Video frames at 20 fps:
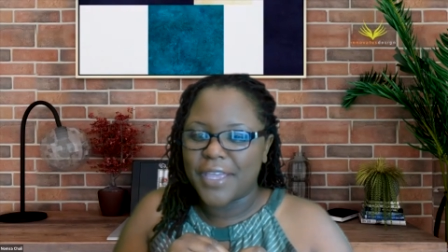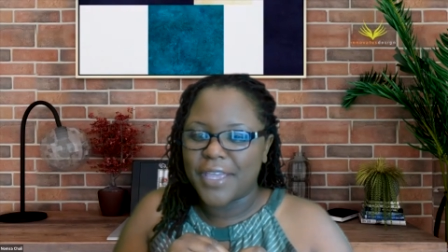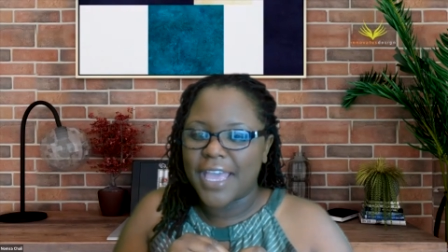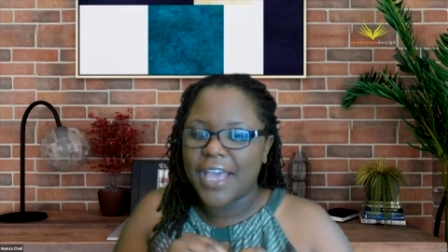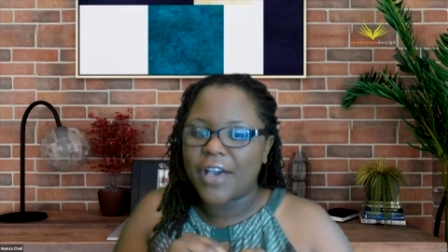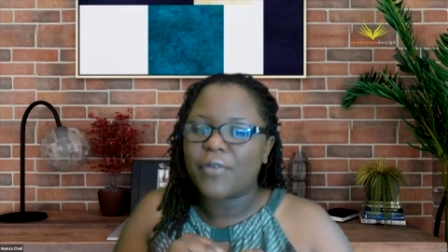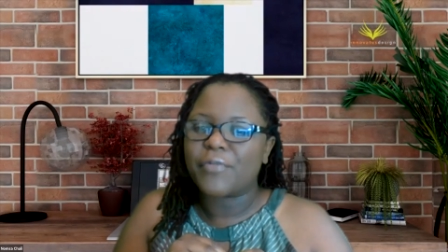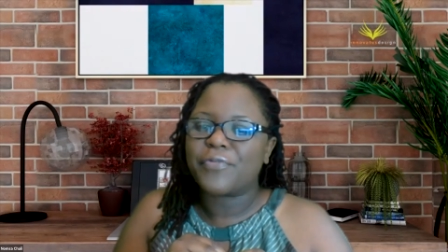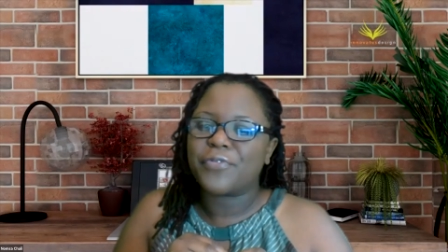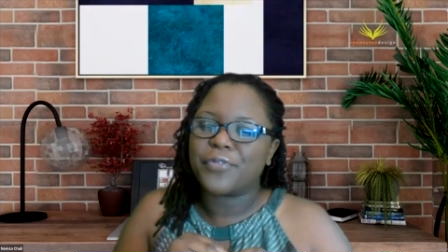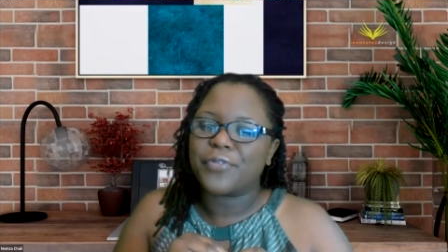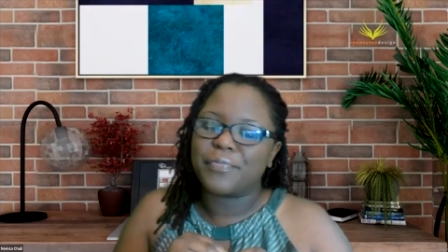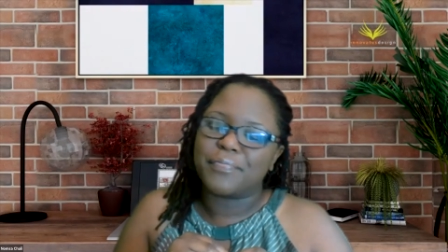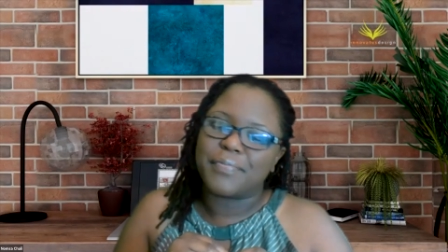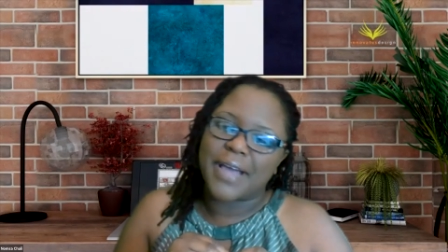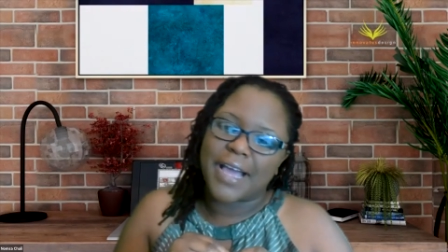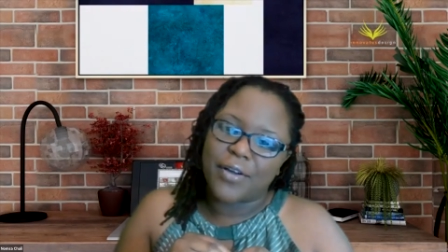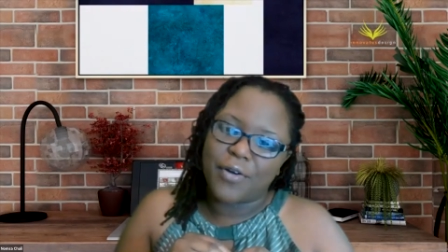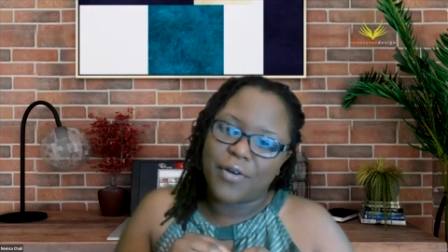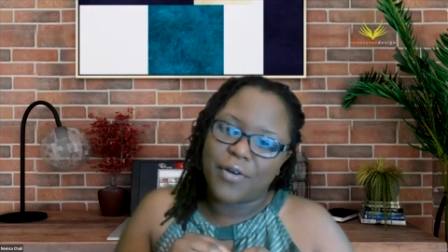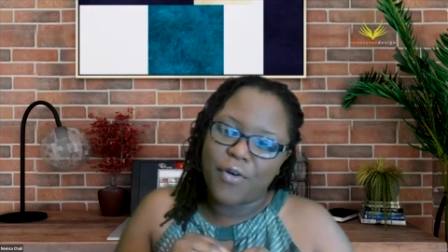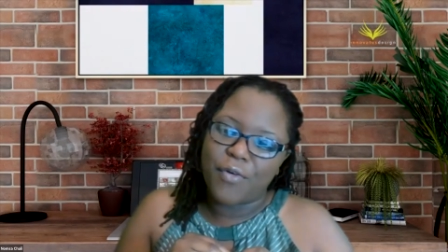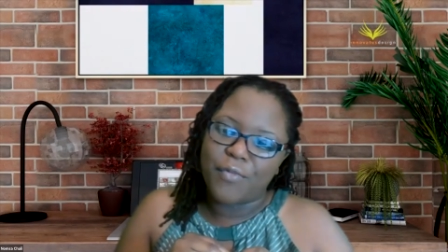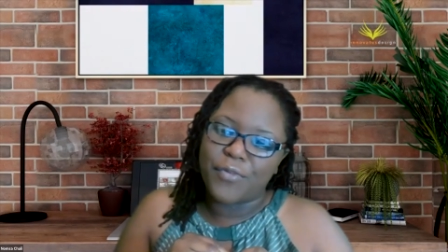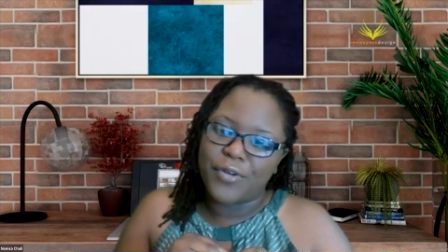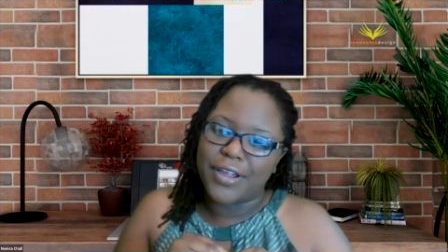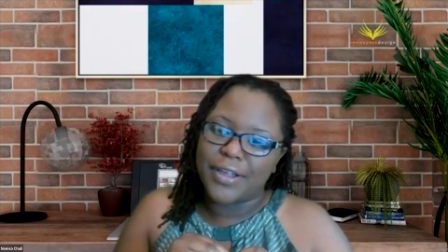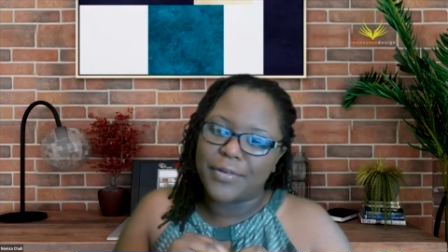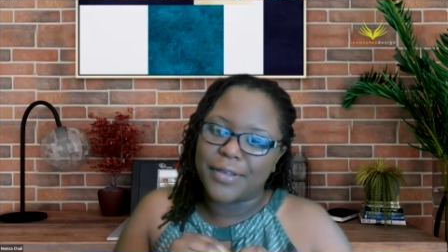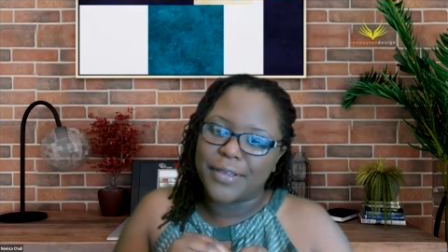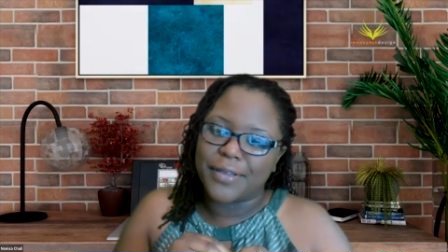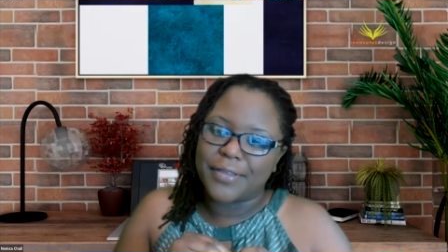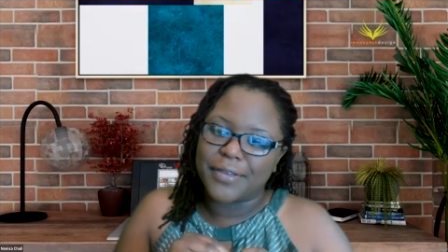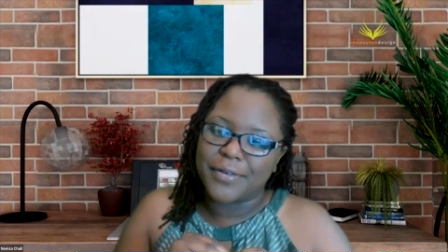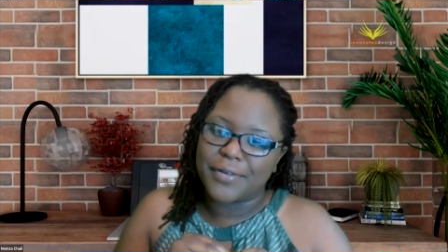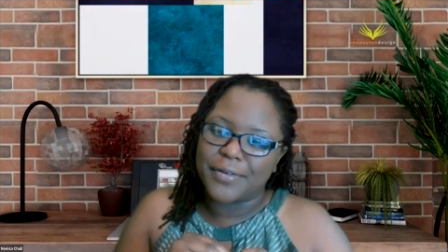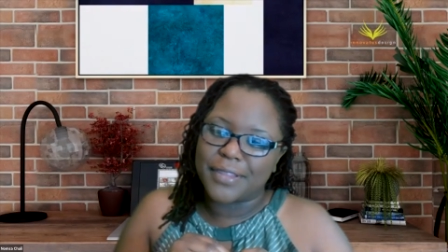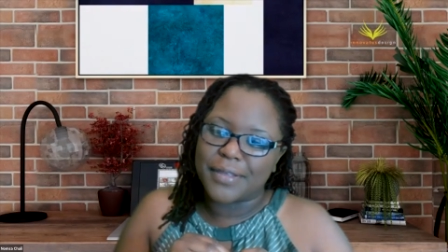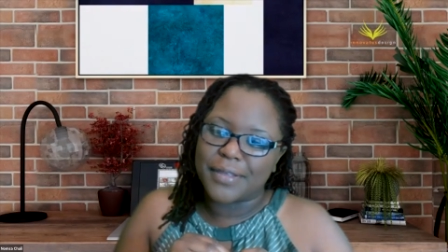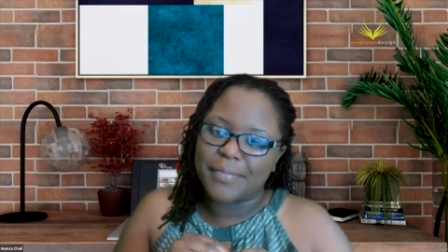helpful back home where
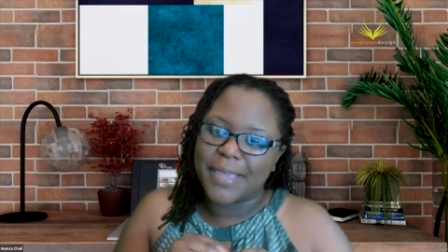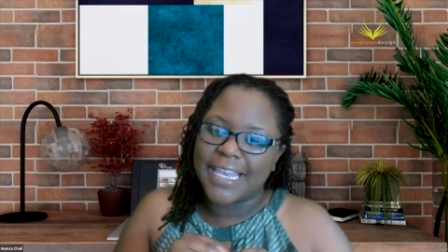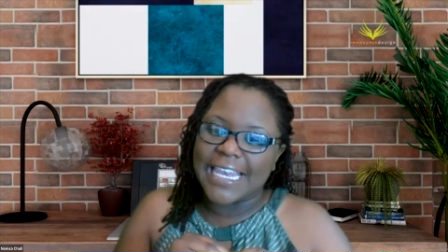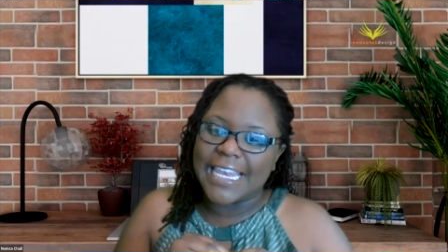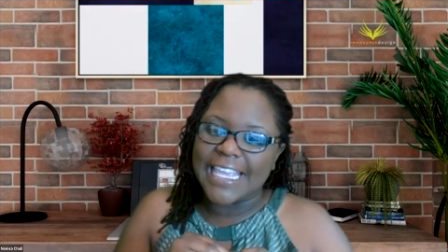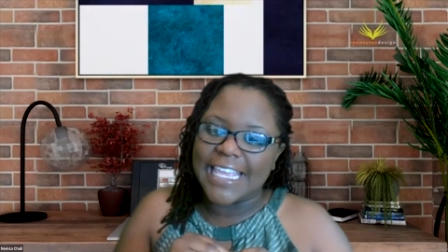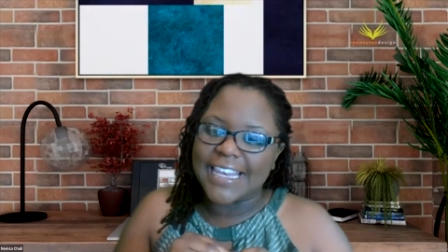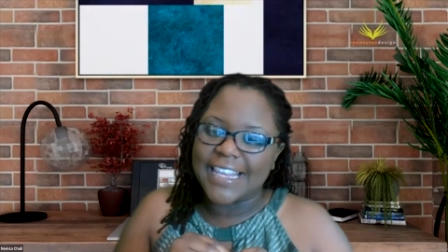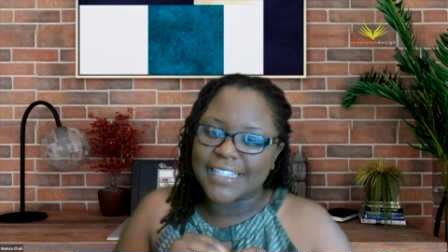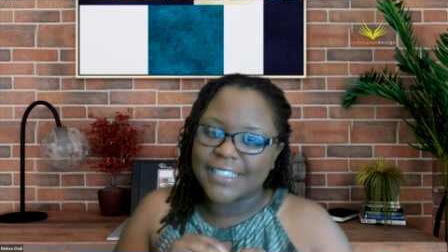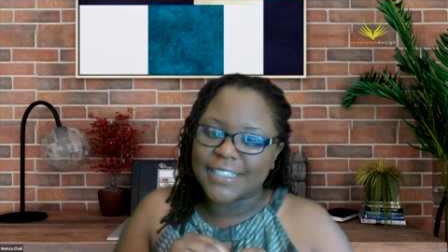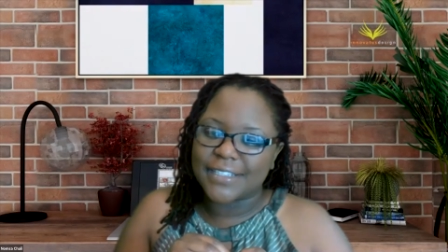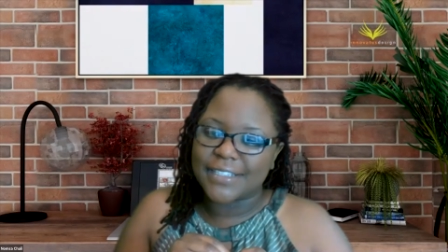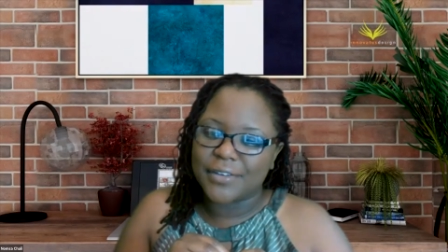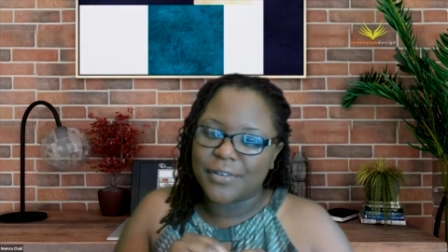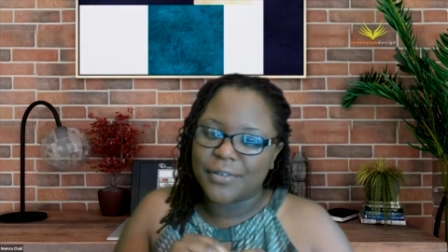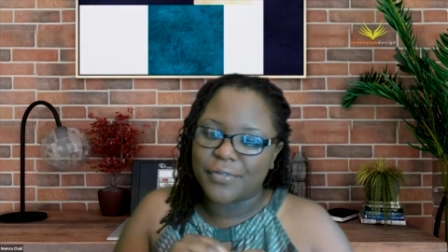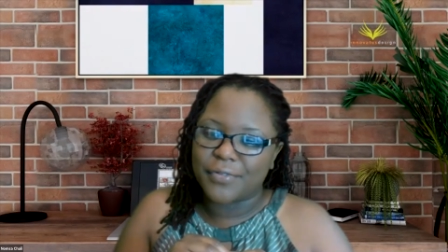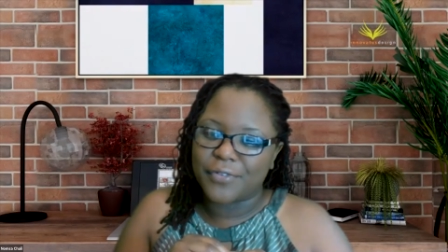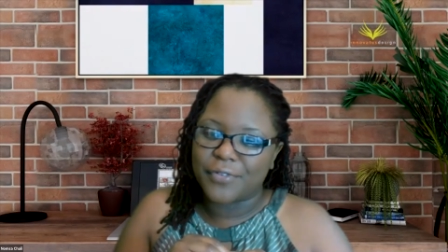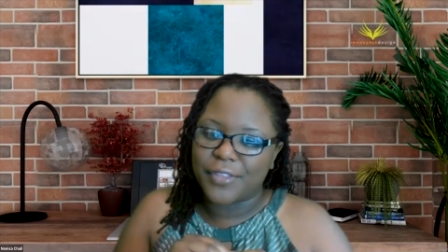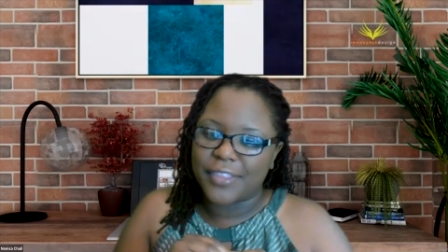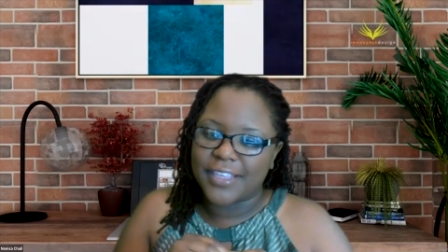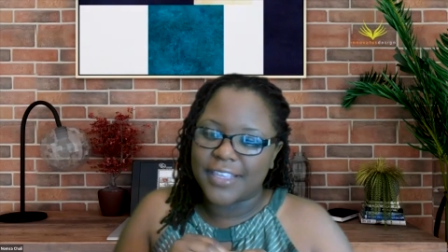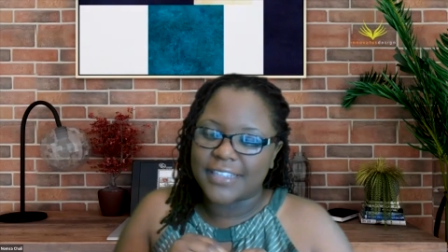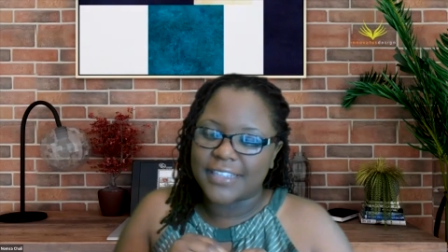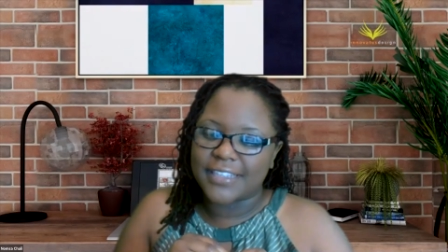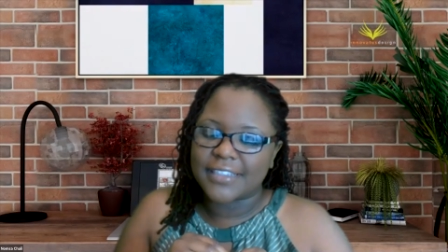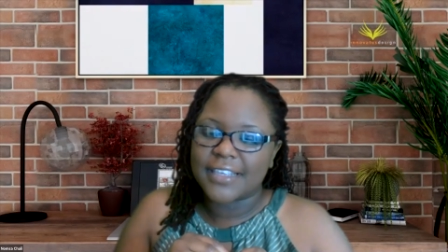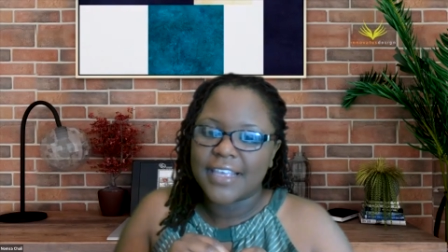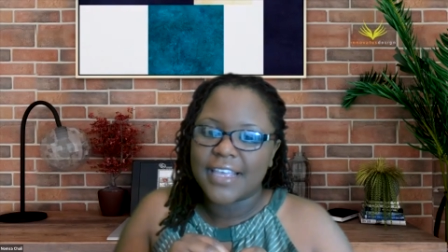they may need us, you know, for this.